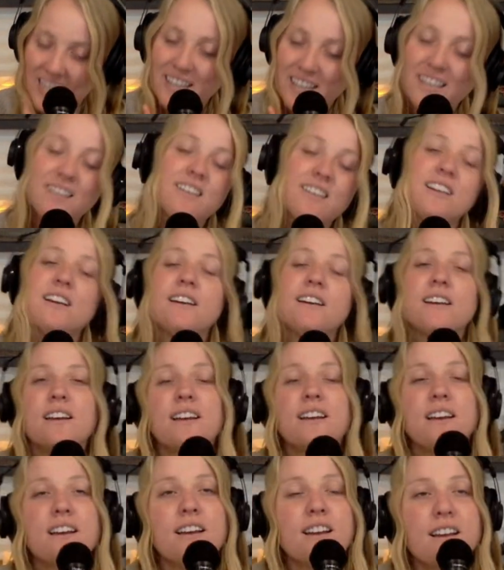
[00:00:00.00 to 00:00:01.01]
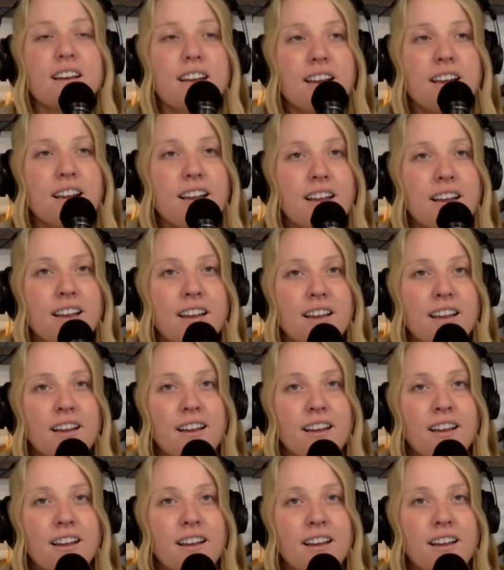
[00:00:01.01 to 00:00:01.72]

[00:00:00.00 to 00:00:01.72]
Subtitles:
(no one is talking)